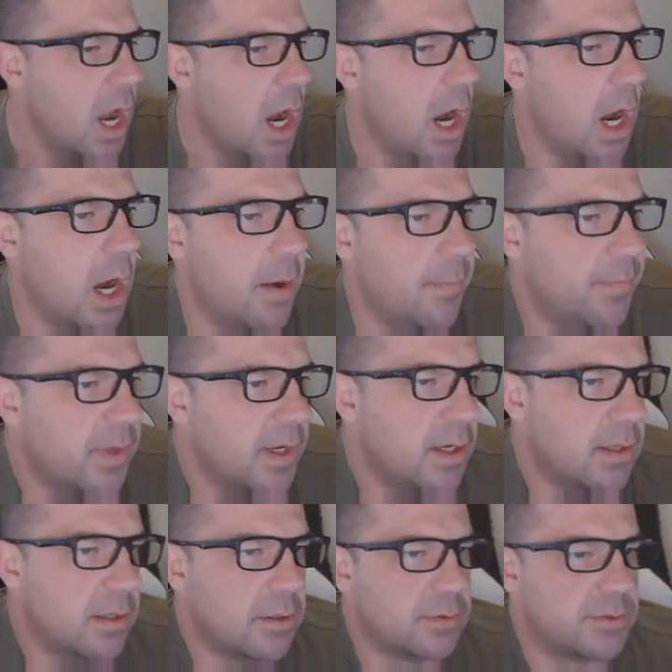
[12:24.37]

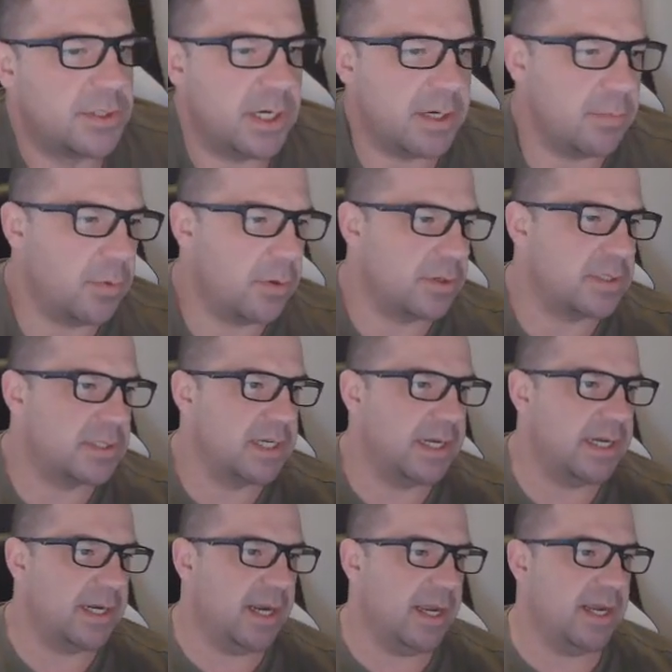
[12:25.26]
Little check mark
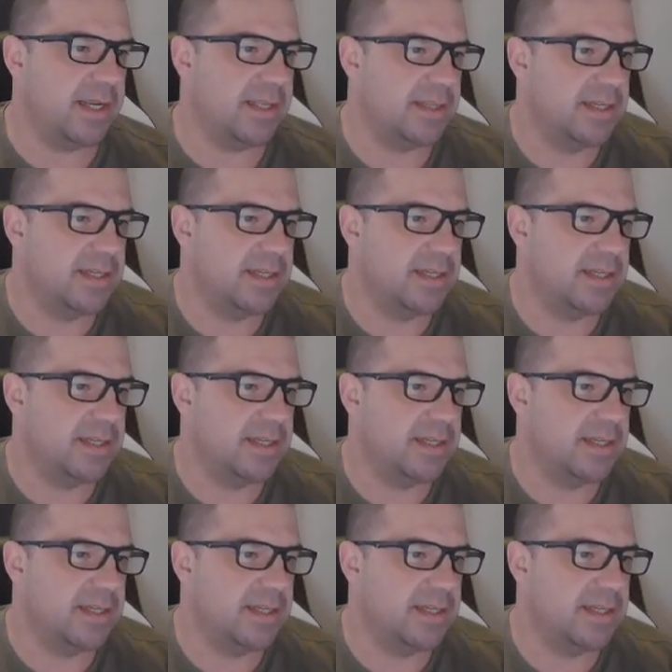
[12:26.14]
saying, hey,